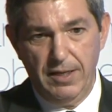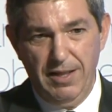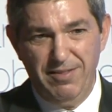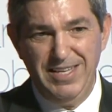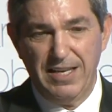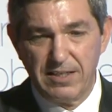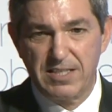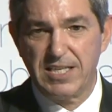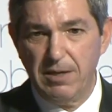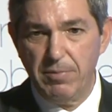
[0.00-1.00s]
and the
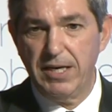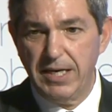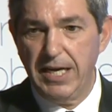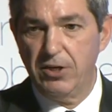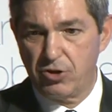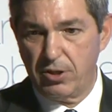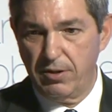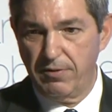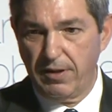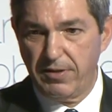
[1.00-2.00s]
unseemly
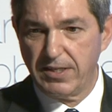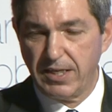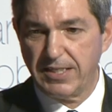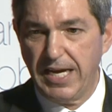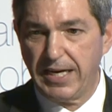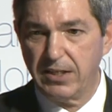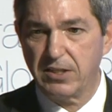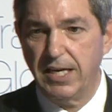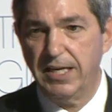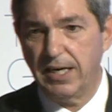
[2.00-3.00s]
nature that this attack
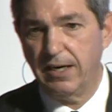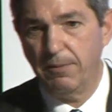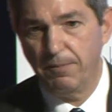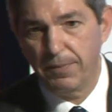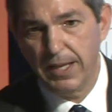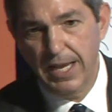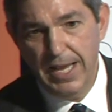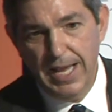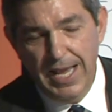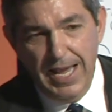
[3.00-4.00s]
is taking.
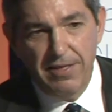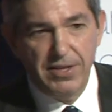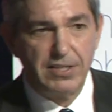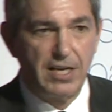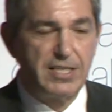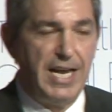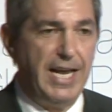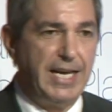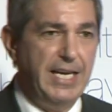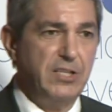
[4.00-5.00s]
And this
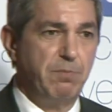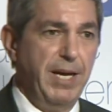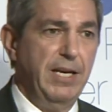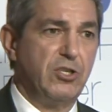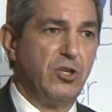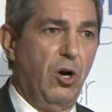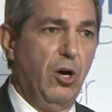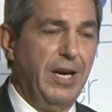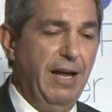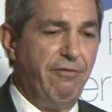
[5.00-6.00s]
attack is based
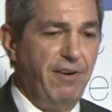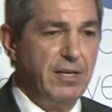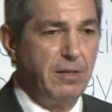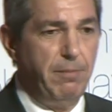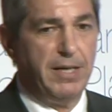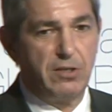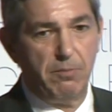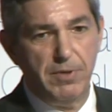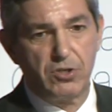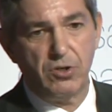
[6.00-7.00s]
on a fundamental
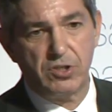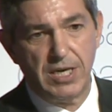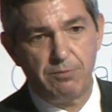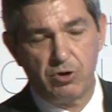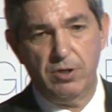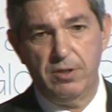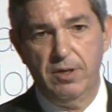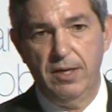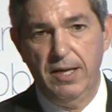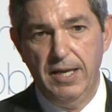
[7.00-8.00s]
misconception,
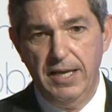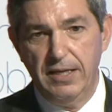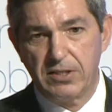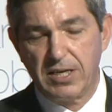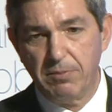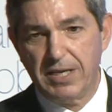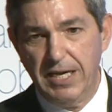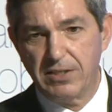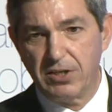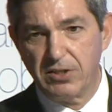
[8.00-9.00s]
in some
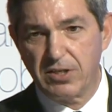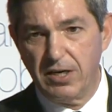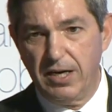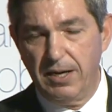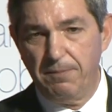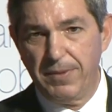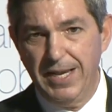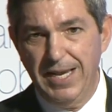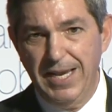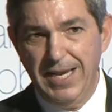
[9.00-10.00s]
cases um,
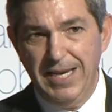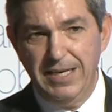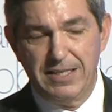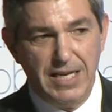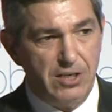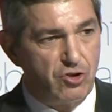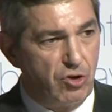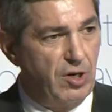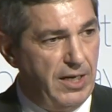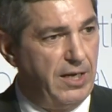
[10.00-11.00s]

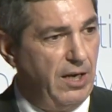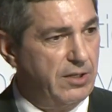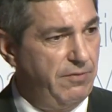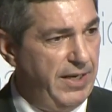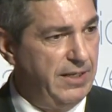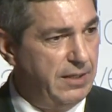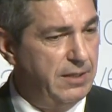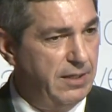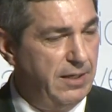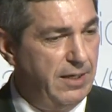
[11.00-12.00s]
intentionally cultivated